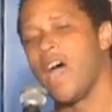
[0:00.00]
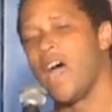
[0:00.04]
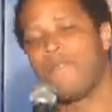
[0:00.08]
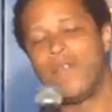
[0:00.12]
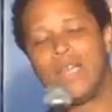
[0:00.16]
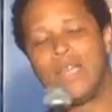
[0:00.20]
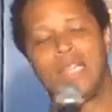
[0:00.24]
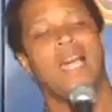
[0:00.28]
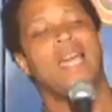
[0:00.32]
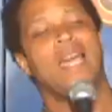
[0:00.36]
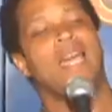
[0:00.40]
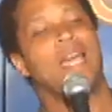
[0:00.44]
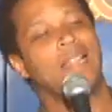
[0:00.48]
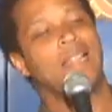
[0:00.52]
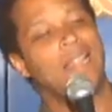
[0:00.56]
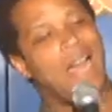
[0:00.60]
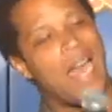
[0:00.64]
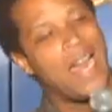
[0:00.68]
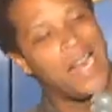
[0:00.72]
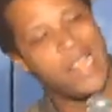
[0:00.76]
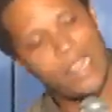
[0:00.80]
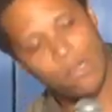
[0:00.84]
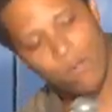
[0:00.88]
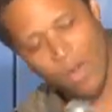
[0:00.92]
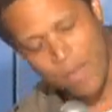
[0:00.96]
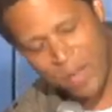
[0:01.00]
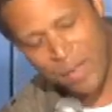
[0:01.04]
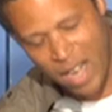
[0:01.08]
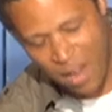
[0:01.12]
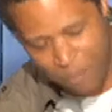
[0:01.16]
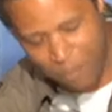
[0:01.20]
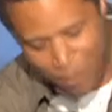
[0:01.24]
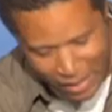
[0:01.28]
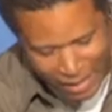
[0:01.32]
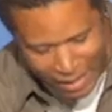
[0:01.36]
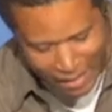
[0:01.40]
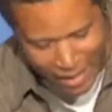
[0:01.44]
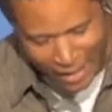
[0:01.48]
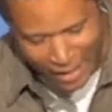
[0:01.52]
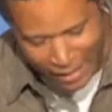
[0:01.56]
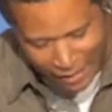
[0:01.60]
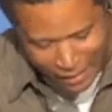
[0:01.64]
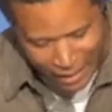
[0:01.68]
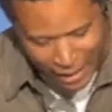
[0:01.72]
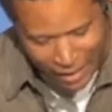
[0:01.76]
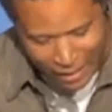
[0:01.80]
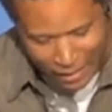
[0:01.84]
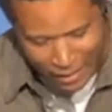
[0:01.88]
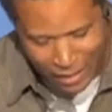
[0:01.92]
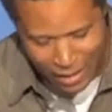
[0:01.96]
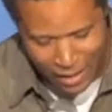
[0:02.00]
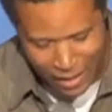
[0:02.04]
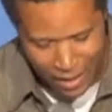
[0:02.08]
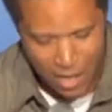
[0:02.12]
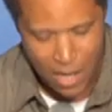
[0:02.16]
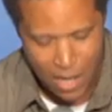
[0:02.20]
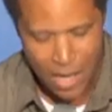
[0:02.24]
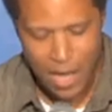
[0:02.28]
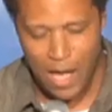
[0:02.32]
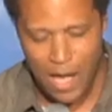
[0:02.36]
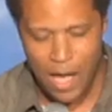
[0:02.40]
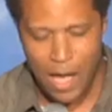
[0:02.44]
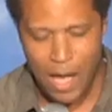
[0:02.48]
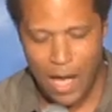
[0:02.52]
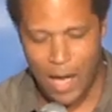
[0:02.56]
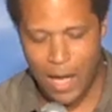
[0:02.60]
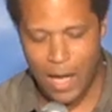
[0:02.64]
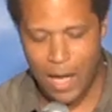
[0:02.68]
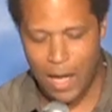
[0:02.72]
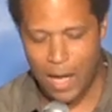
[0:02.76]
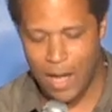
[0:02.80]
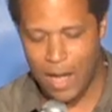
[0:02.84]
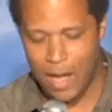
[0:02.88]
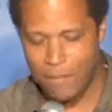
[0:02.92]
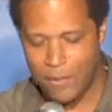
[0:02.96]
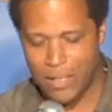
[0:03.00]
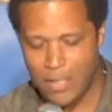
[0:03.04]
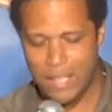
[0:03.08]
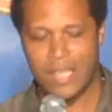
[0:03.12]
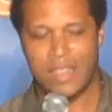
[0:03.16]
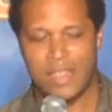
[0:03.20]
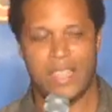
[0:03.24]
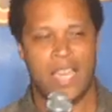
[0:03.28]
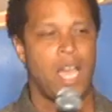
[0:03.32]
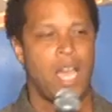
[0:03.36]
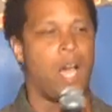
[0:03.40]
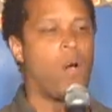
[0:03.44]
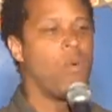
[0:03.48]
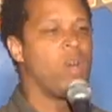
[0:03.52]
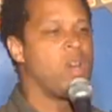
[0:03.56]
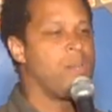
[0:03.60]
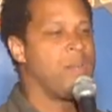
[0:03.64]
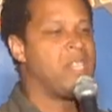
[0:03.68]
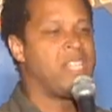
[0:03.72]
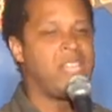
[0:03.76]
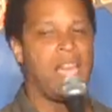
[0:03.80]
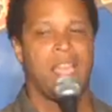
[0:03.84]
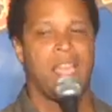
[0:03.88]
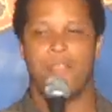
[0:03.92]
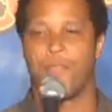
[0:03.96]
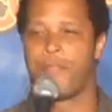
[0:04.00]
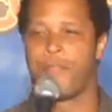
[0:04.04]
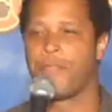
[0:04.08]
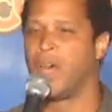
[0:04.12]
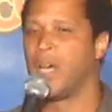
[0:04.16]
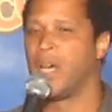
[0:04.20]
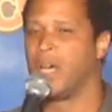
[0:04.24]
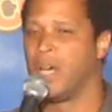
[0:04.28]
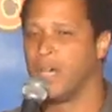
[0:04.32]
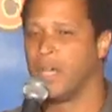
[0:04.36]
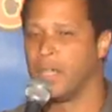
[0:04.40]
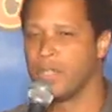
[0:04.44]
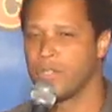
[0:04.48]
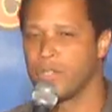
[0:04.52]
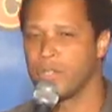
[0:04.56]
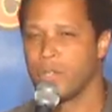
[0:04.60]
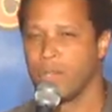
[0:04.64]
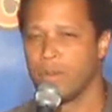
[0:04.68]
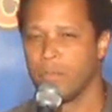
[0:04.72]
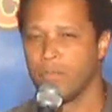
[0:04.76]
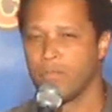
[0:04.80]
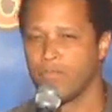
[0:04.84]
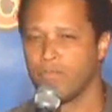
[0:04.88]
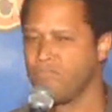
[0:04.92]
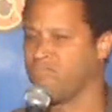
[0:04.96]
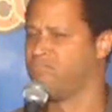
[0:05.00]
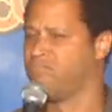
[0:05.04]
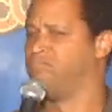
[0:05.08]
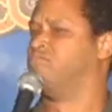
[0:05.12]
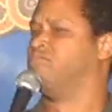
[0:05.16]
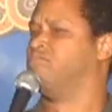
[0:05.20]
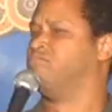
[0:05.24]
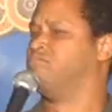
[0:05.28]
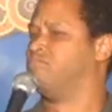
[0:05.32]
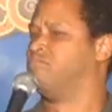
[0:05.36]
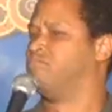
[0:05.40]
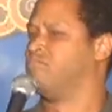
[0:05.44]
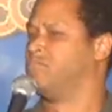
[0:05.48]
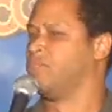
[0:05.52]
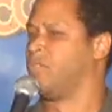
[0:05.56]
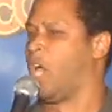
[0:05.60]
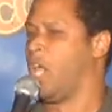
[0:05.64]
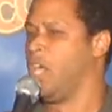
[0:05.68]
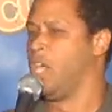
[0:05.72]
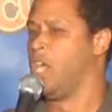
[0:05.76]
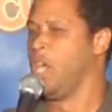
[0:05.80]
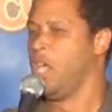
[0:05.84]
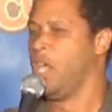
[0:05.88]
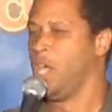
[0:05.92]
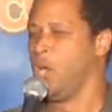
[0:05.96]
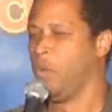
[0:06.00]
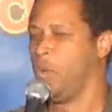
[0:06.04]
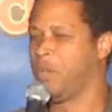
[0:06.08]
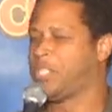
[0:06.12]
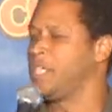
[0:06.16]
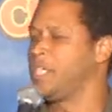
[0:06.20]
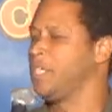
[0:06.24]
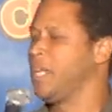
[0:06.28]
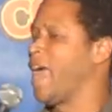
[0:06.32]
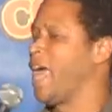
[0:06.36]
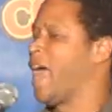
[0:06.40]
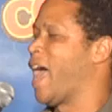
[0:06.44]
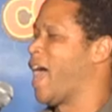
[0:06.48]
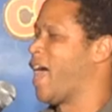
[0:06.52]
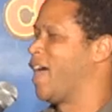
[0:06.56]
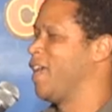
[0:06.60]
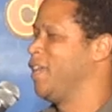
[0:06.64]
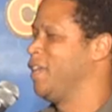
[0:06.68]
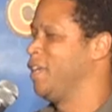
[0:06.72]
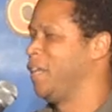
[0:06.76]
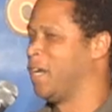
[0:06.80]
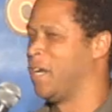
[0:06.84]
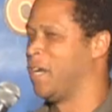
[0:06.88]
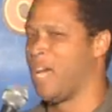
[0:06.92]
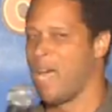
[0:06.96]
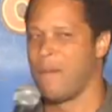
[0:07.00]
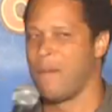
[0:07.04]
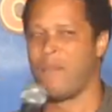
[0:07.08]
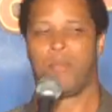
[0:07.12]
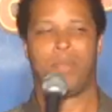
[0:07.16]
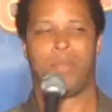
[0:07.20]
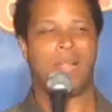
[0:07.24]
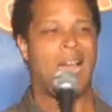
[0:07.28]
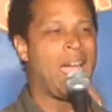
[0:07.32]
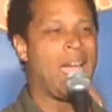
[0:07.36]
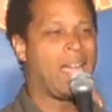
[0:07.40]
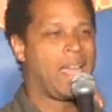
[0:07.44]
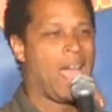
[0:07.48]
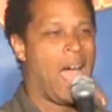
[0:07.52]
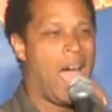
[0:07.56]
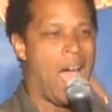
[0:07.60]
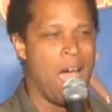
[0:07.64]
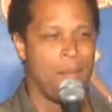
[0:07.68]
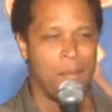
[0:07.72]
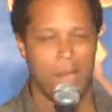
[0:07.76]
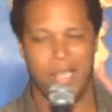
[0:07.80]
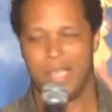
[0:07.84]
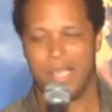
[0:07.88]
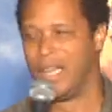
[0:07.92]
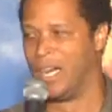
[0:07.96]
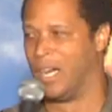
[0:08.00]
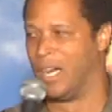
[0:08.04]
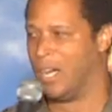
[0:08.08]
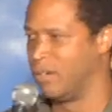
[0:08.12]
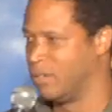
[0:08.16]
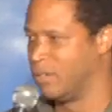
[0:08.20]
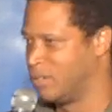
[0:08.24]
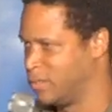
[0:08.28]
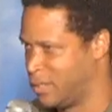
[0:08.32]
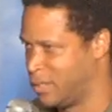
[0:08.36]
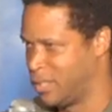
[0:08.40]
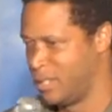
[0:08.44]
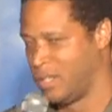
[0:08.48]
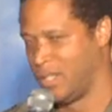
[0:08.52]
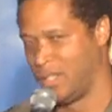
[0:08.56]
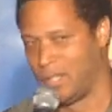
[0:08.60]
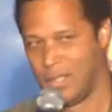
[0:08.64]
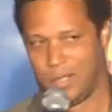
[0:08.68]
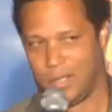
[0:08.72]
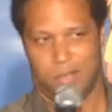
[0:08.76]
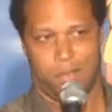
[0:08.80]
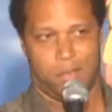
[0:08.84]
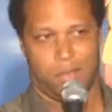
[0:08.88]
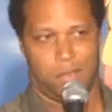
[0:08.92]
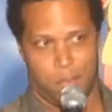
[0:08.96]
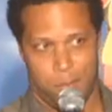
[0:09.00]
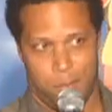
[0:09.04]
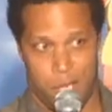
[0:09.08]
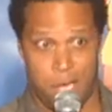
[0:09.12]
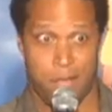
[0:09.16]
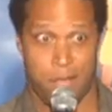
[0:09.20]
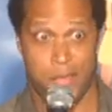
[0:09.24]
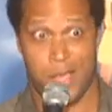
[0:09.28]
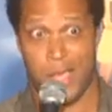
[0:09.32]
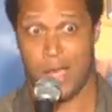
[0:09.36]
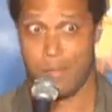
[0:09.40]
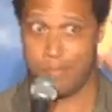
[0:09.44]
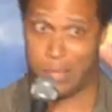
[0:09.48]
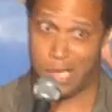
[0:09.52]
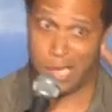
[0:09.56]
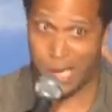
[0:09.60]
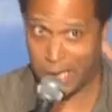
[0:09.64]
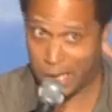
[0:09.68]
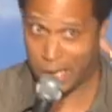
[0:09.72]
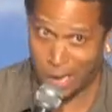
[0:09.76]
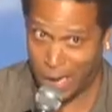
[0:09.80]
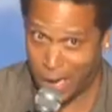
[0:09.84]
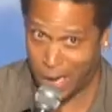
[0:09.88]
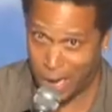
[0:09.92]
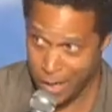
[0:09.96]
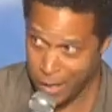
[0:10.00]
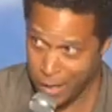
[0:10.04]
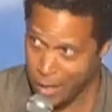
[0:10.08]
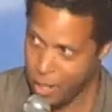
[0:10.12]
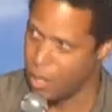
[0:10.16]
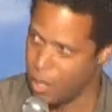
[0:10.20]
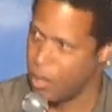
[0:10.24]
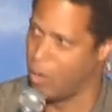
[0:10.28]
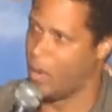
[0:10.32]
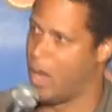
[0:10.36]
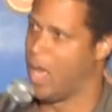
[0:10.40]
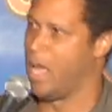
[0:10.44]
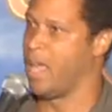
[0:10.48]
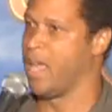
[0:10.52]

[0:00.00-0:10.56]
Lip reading: I feel like a lot of the women I've been dating lately, I feel like they all want to be dating thugs. Which, yeah, you know, I'm a black guy, but you know, I'm not that black guy, you know?